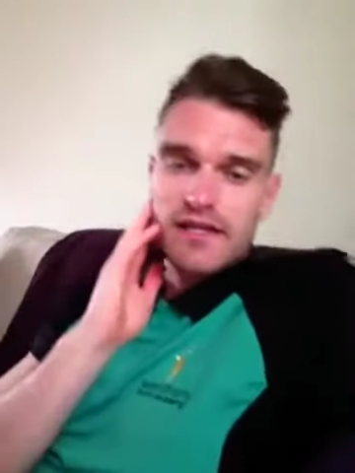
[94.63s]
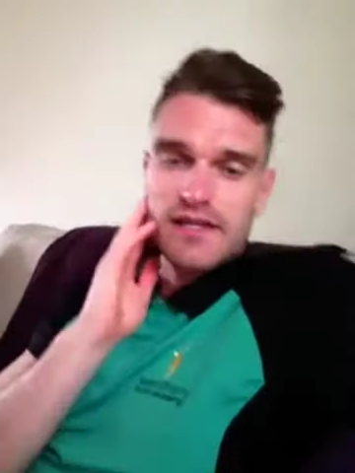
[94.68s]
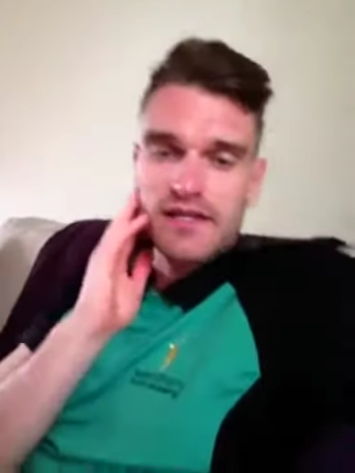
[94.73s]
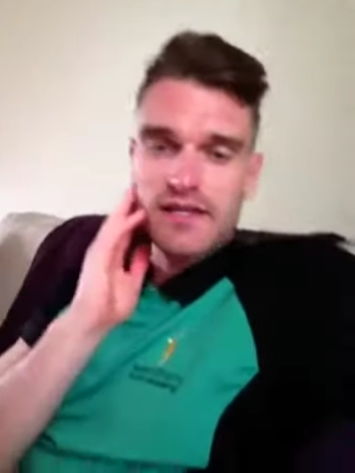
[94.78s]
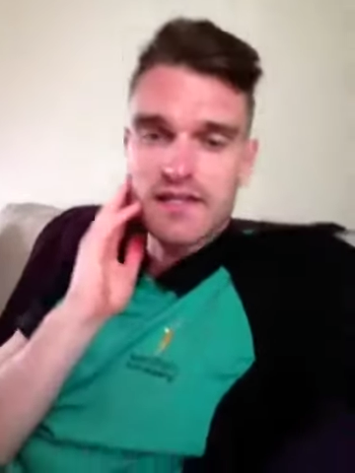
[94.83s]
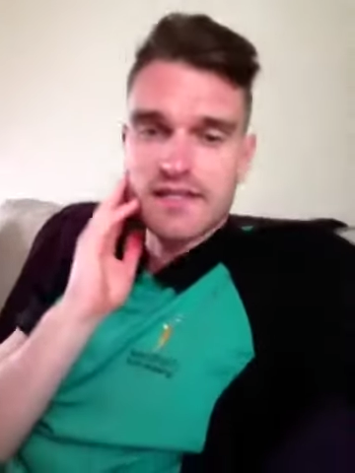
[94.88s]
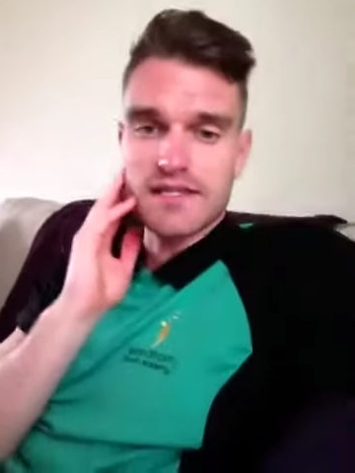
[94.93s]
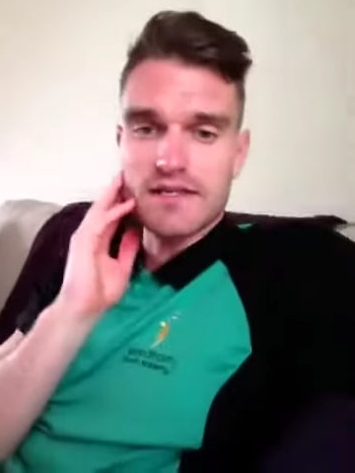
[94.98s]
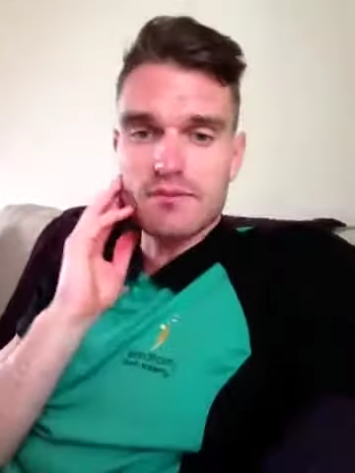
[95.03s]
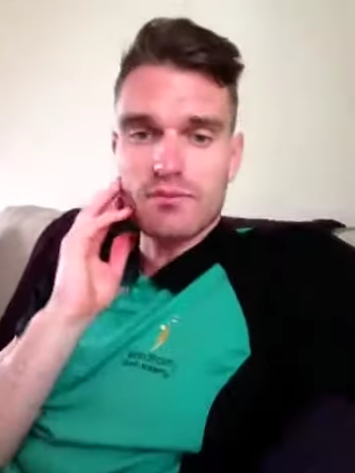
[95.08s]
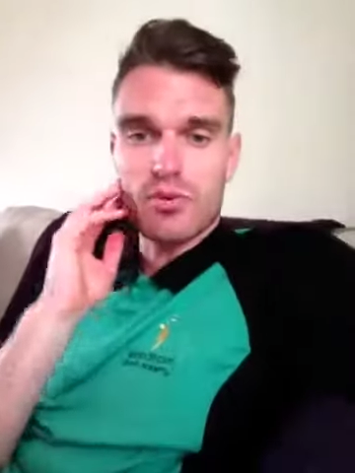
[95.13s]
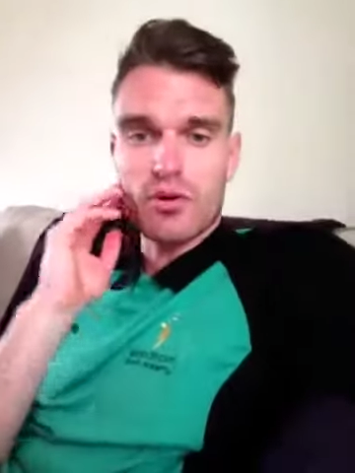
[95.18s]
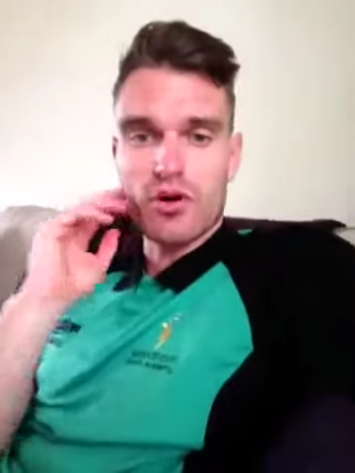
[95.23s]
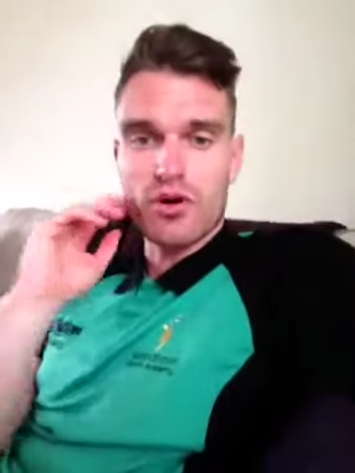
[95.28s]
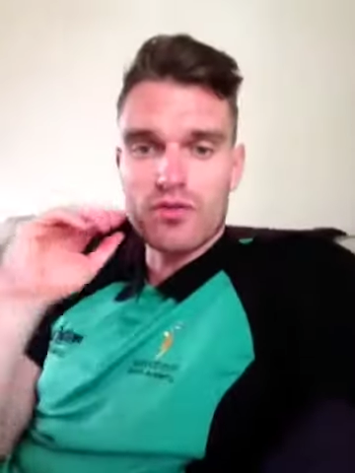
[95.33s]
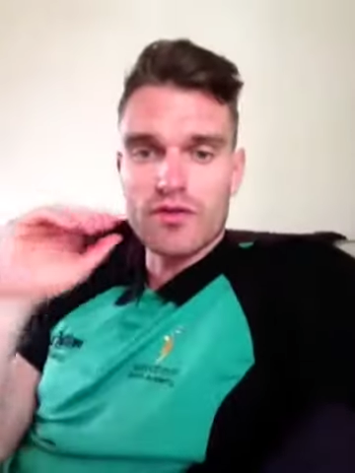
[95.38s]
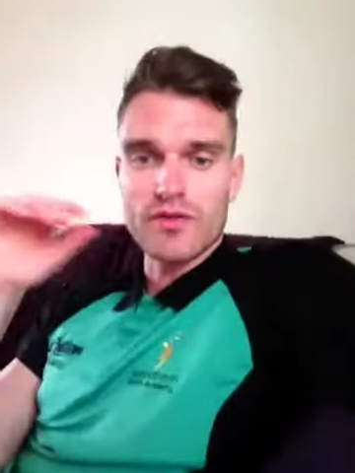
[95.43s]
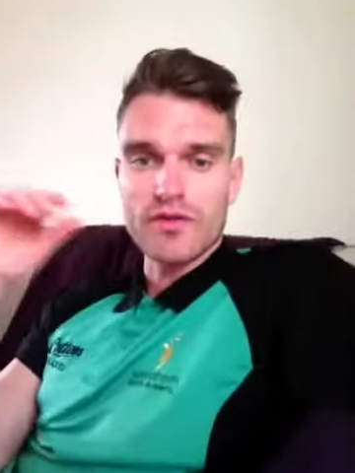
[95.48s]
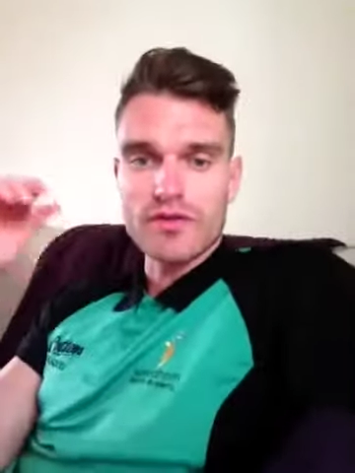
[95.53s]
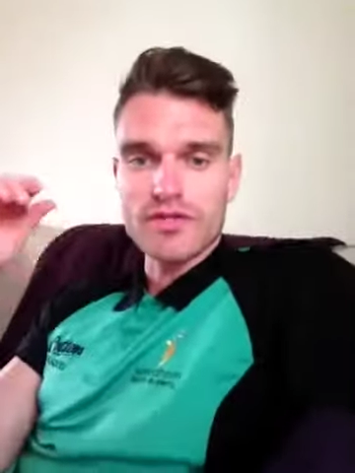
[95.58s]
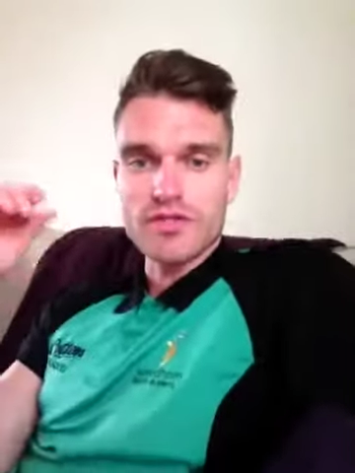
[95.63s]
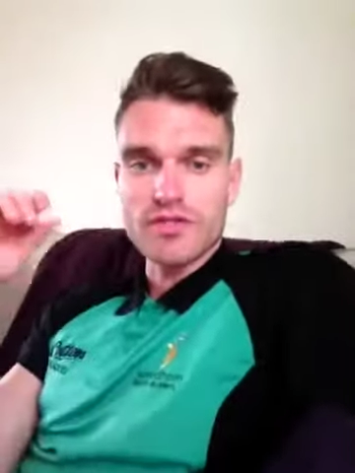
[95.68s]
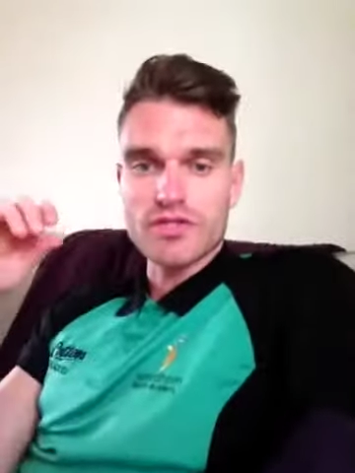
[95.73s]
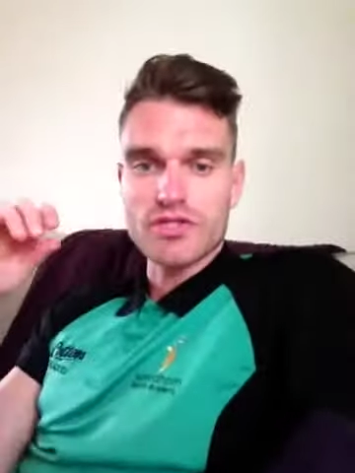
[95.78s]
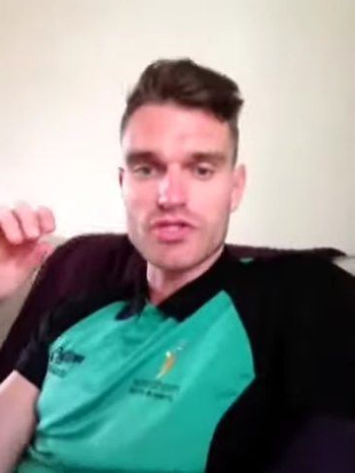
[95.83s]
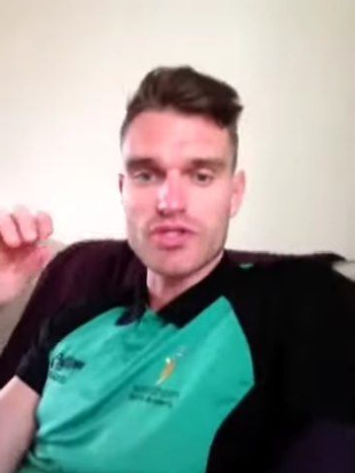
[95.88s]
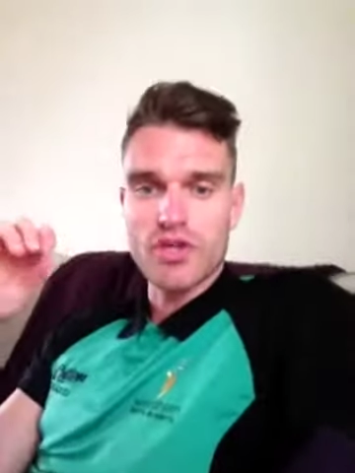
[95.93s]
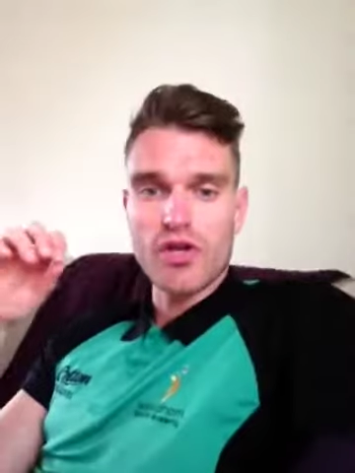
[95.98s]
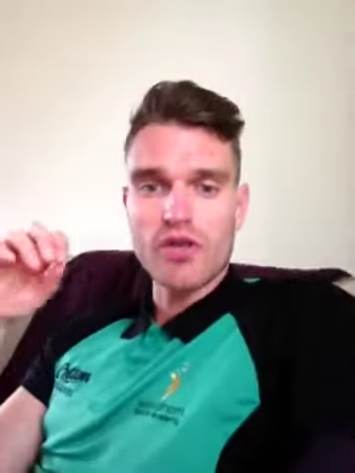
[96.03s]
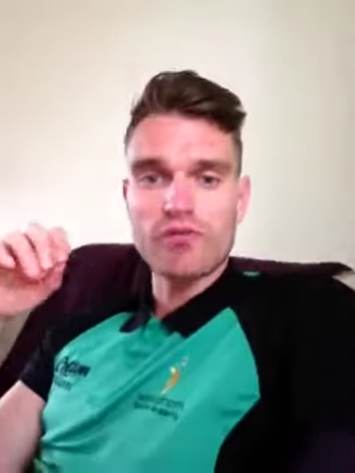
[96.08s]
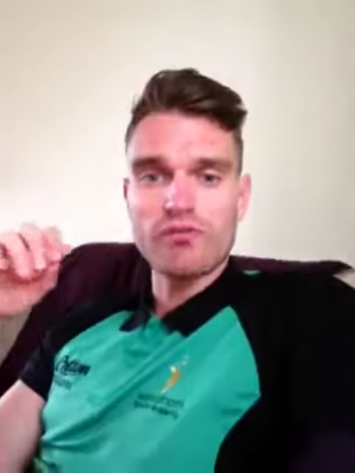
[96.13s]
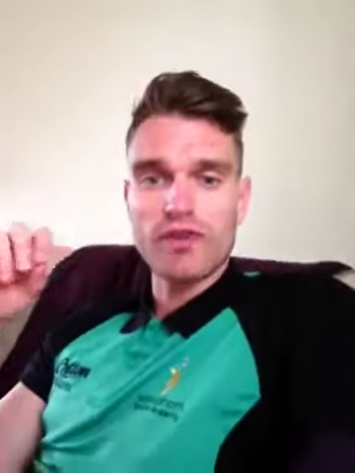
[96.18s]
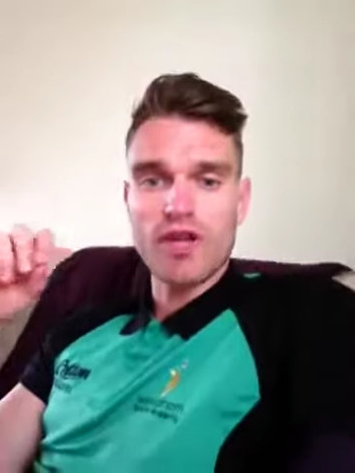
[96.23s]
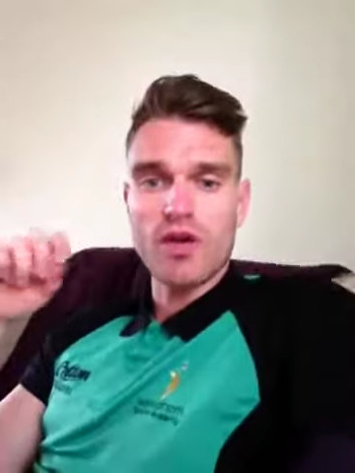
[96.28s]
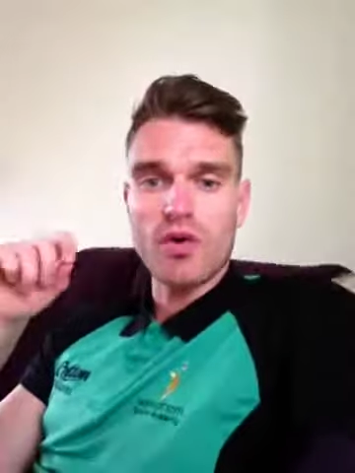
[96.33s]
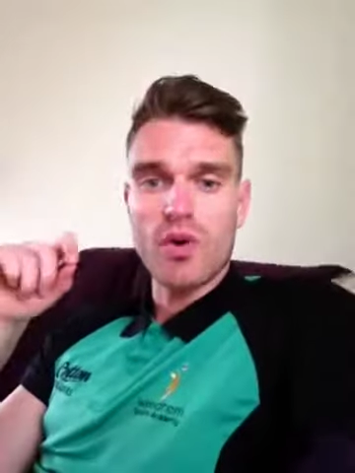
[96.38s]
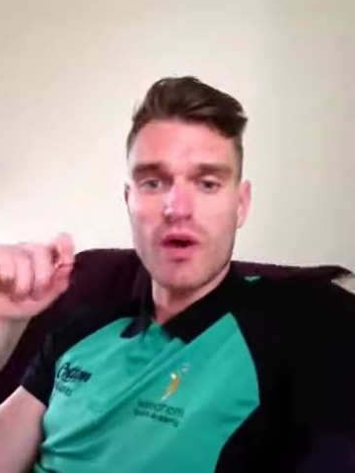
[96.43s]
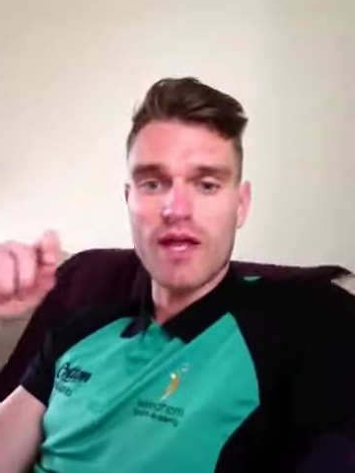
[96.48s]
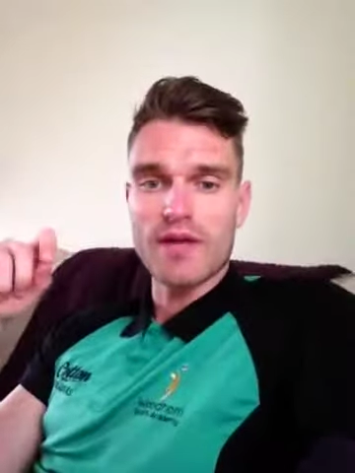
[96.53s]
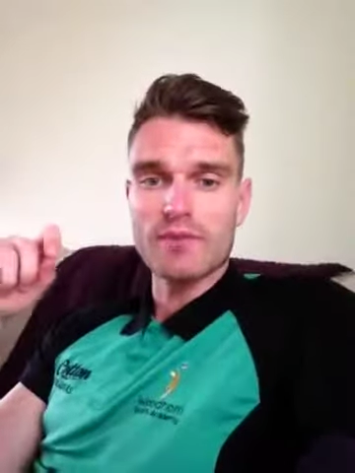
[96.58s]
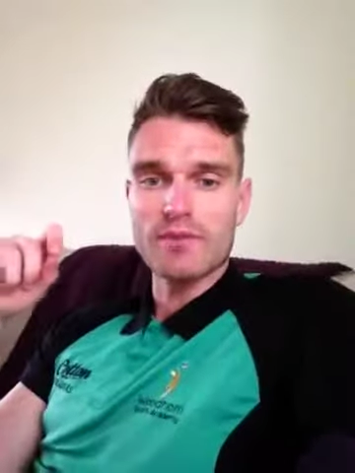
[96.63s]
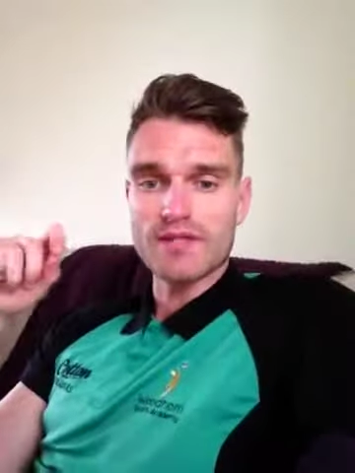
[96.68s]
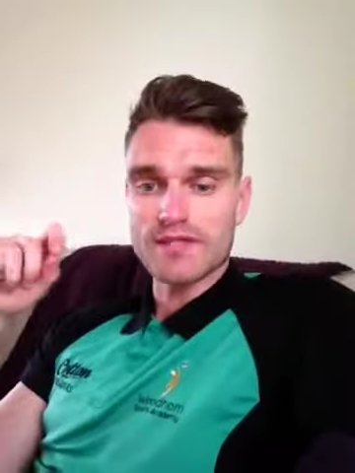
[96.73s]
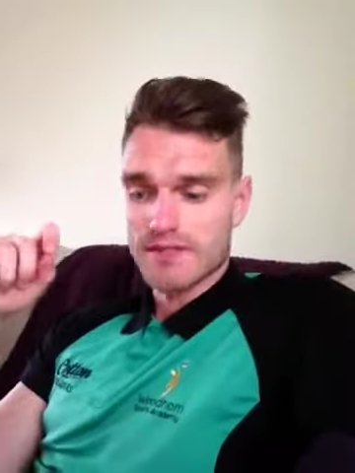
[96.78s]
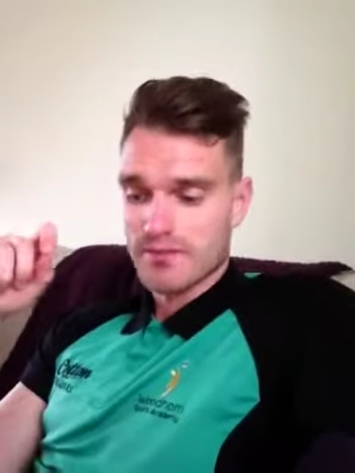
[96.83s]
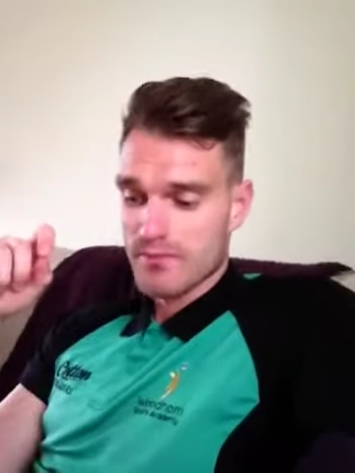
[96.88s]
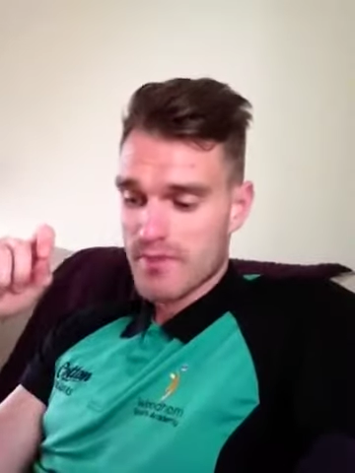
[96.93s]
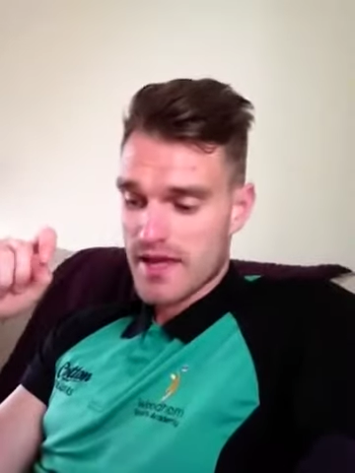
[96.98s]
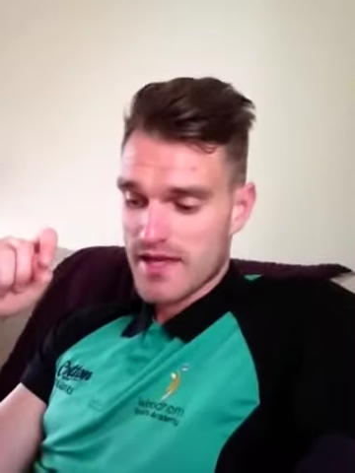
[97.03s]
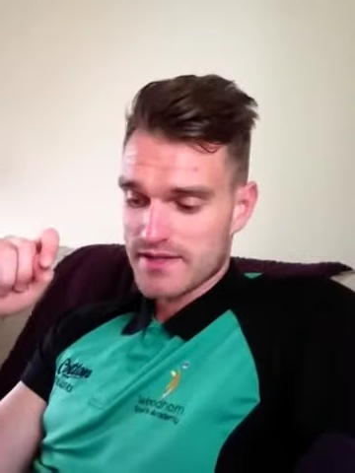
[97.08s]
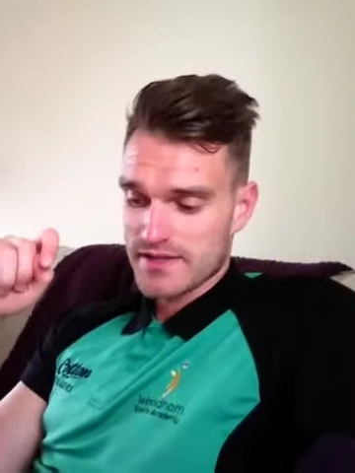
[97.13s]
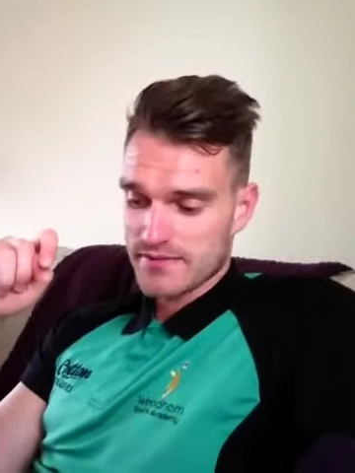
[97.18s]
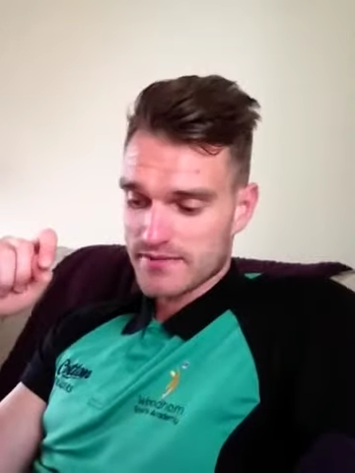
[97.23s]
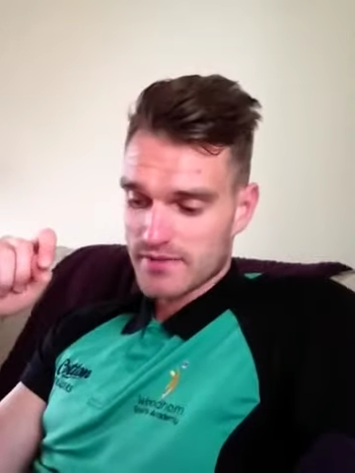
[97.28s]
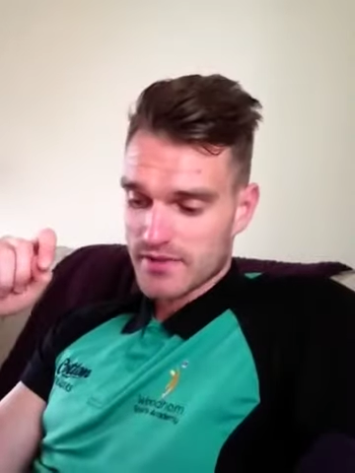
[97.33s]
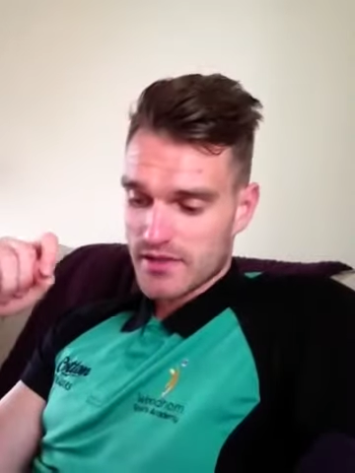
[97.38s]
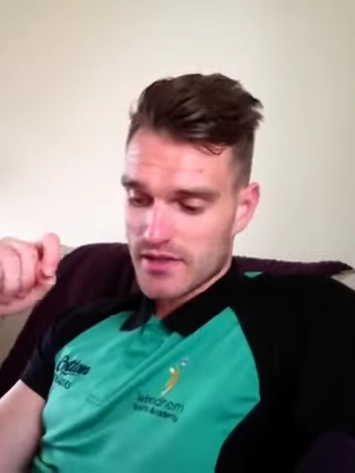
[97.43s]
it's important that there's certain requirements are met.